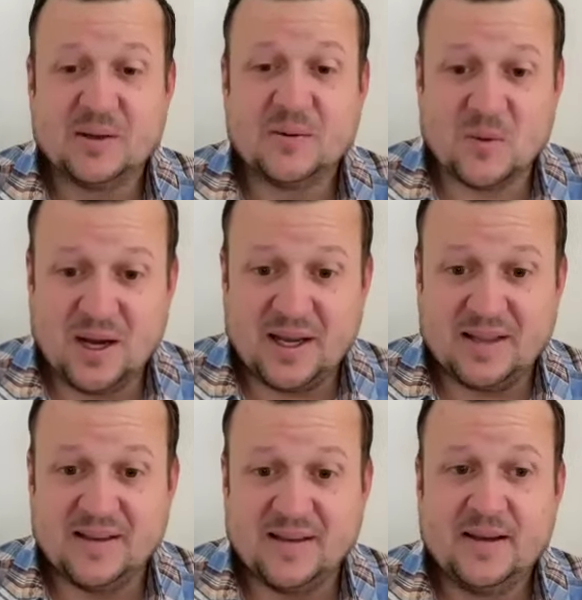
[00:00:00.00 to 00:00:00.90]

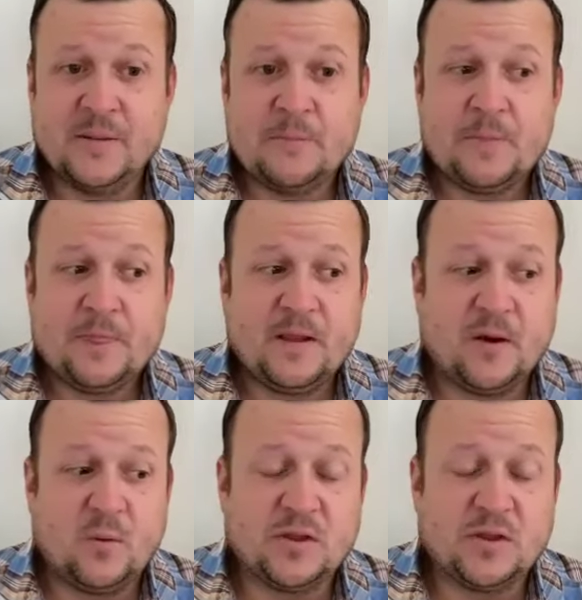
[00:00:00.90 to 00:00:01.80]
right? Yeah,
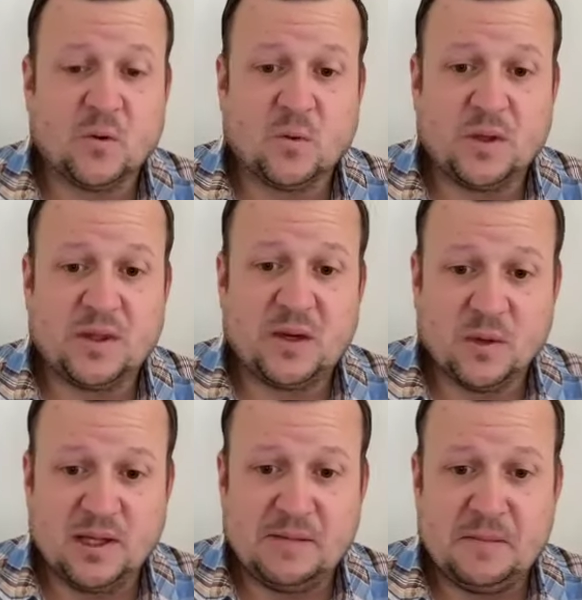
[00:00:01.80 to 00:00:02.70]
what they
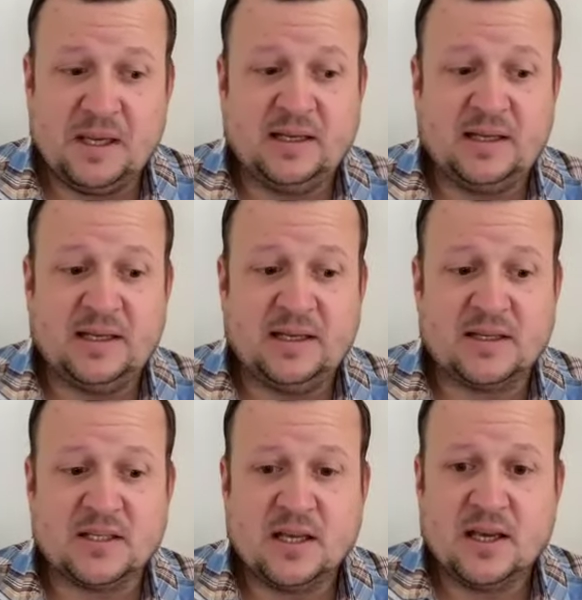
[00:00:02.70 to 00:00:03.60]
really mean
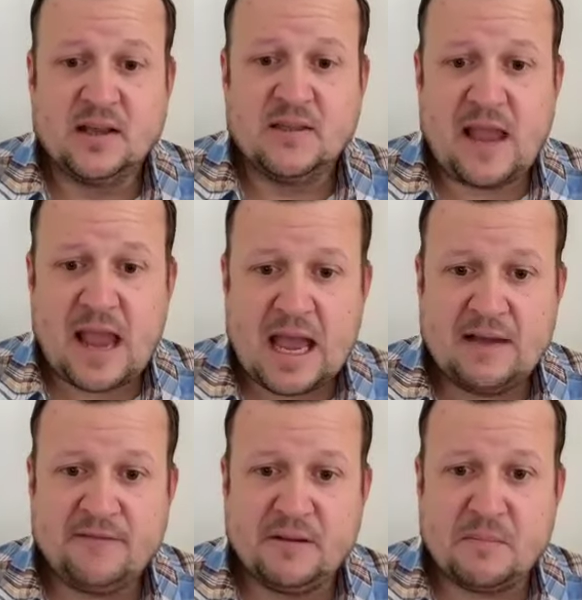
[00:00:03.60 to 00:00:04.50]
is they
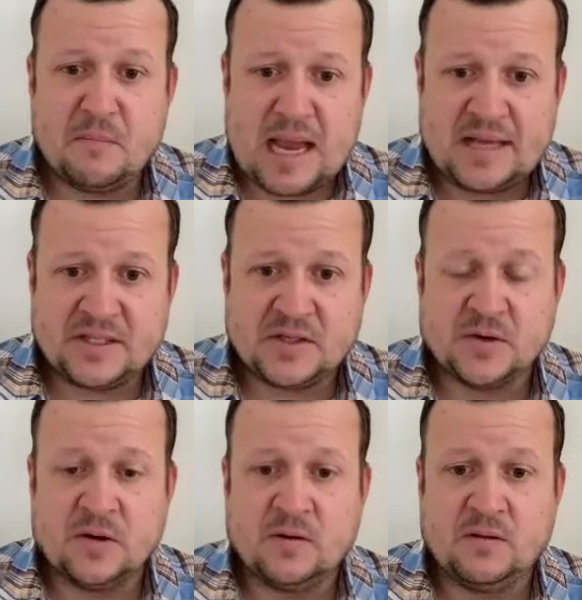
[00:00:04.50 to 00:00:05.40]
haven't
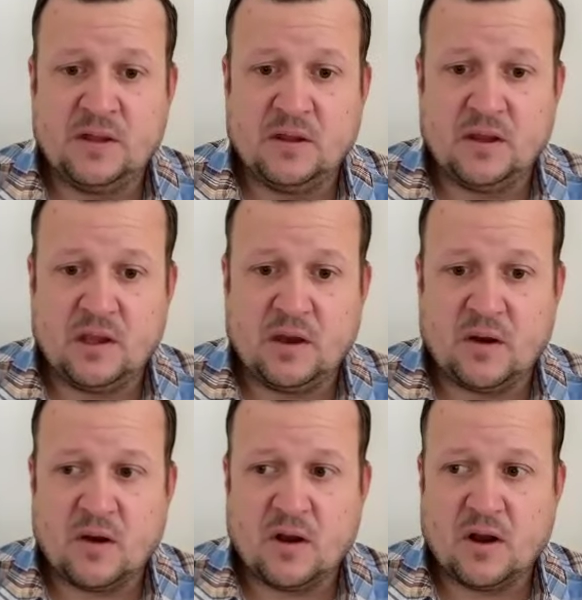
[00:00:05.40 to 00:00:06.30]
mastered the
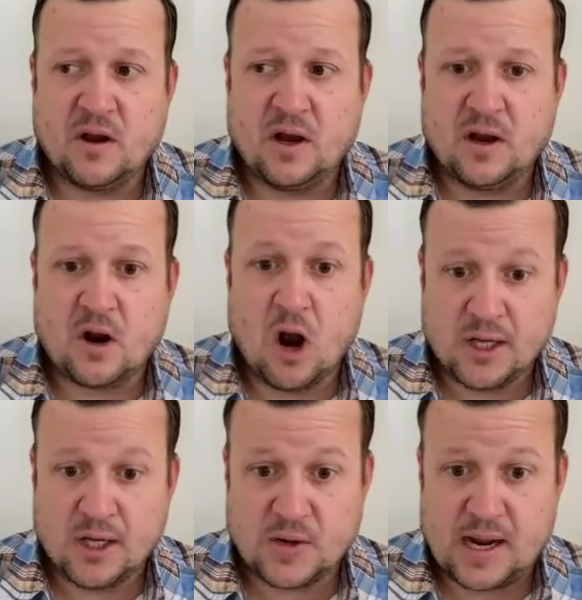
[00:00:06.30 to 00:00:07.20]

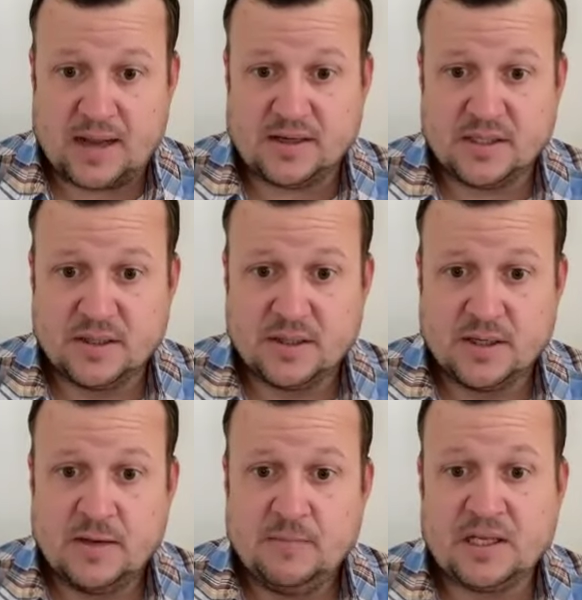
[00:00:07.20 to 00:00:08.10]
contracts.
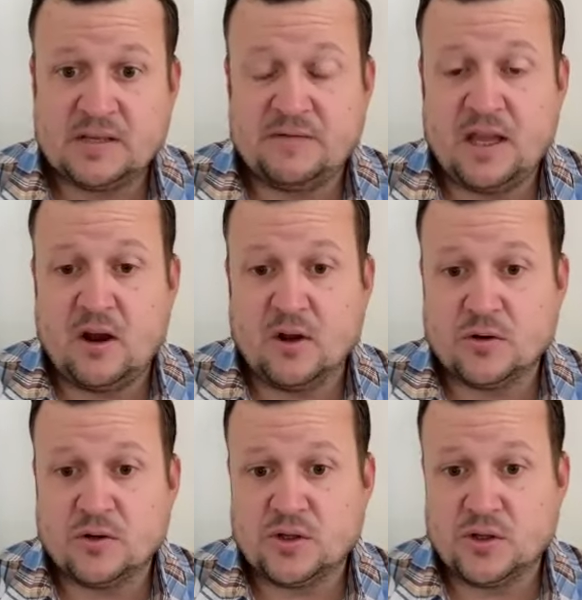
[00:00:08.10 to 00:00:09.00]
Because if they
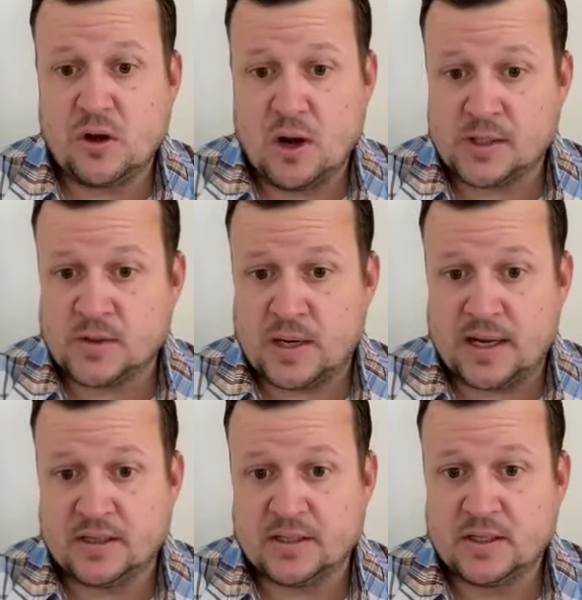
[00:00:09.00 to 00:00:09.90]
understood
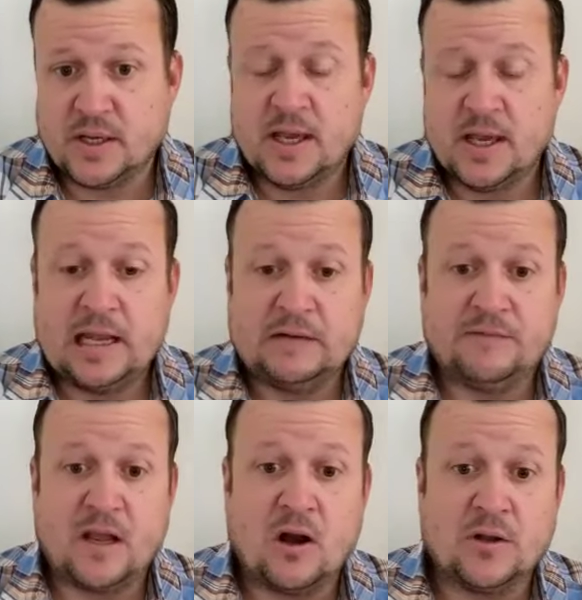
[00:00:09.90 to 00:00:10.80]
contracts, and if
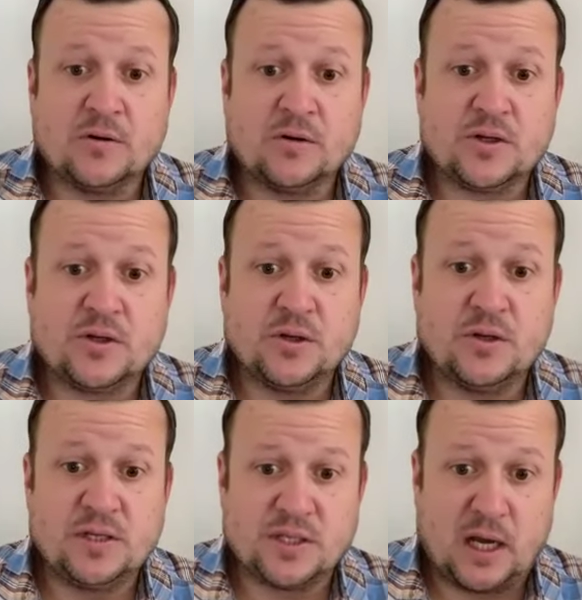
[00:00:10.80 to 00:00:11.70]
they understood
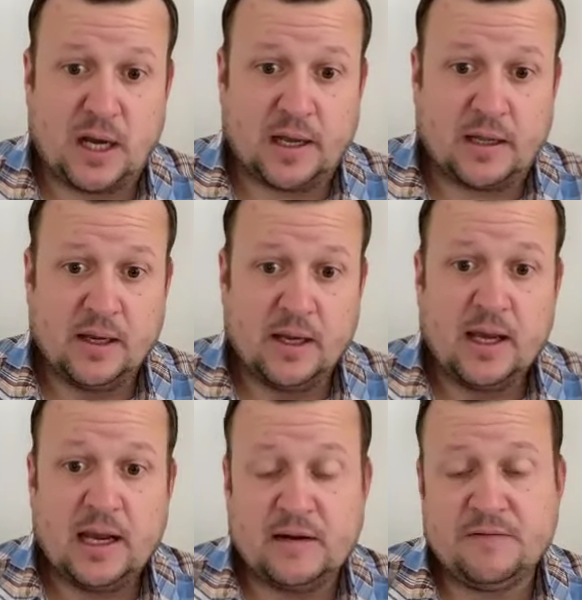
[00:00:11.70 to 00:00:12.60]
design,
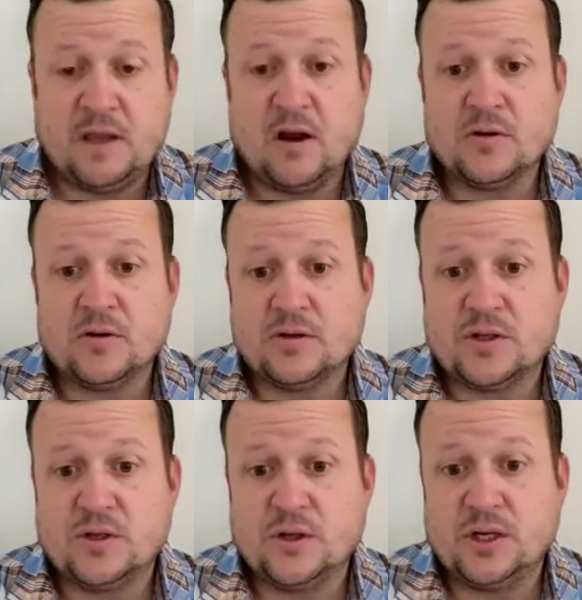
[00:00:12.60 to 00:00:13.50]
and if they
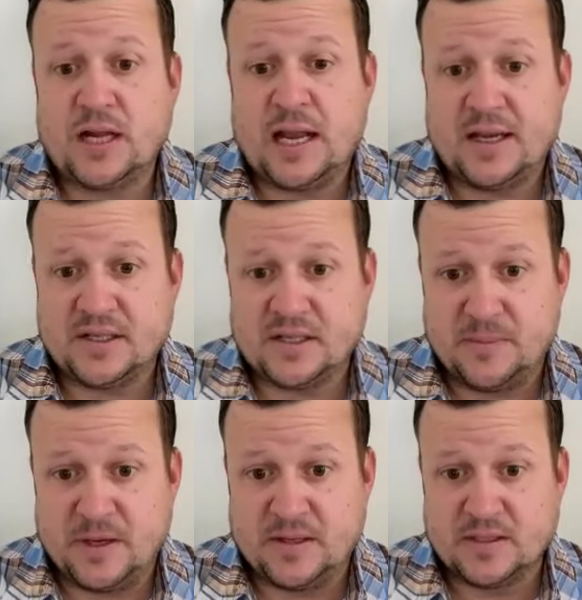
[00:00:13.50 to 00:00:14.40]
understood
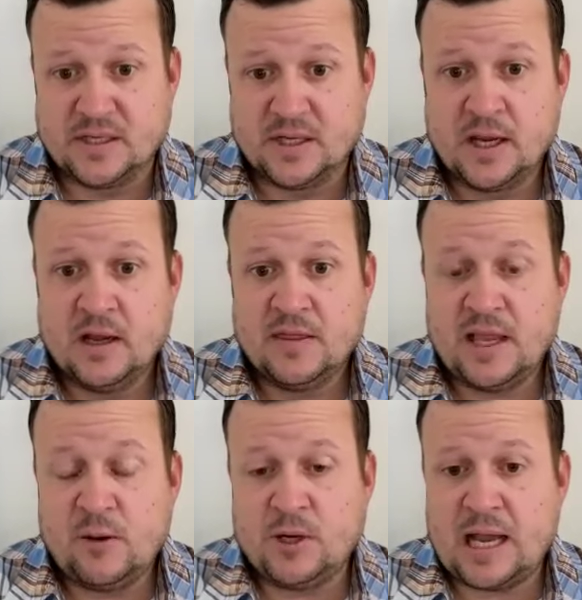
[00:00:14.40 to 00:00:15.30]
estimates,
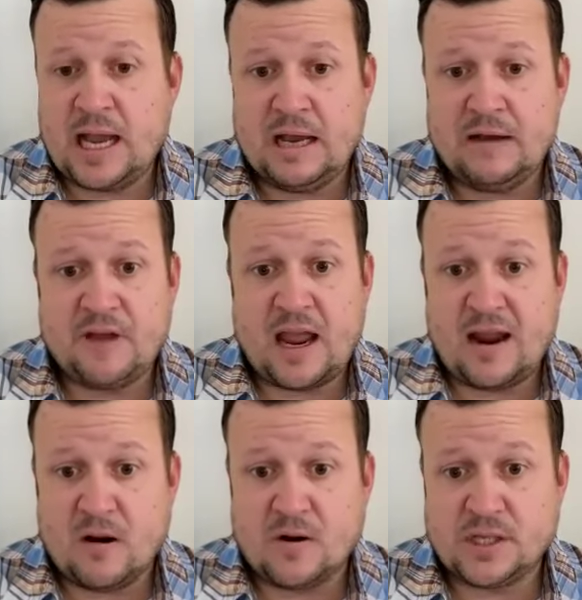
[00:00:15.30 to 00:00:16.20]
they would have
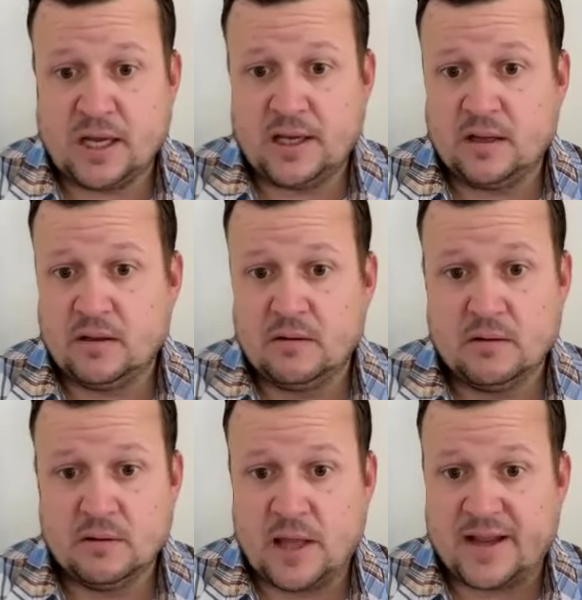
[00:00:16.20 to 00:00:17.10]
airtight,
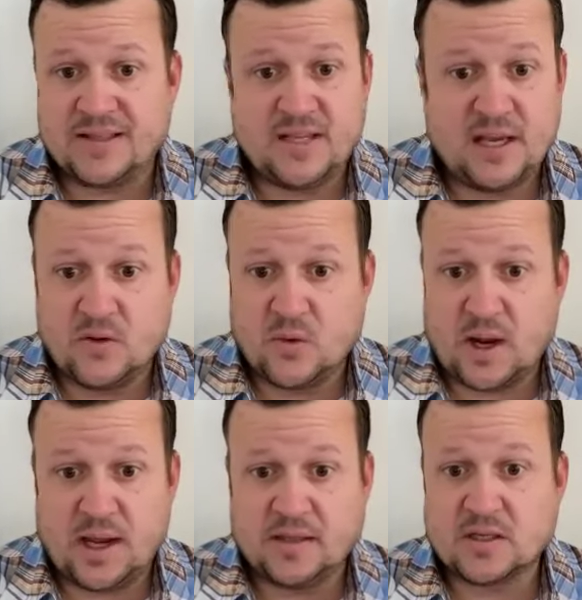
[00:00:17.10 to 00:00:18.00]
like dead to
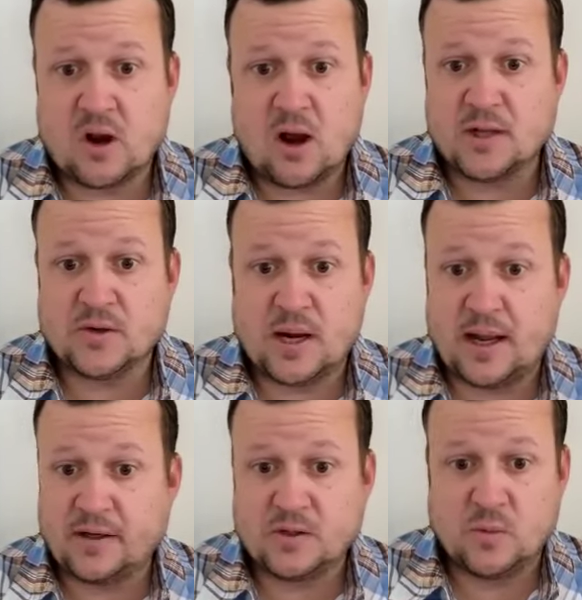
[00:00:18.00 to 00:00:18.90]
rights contracts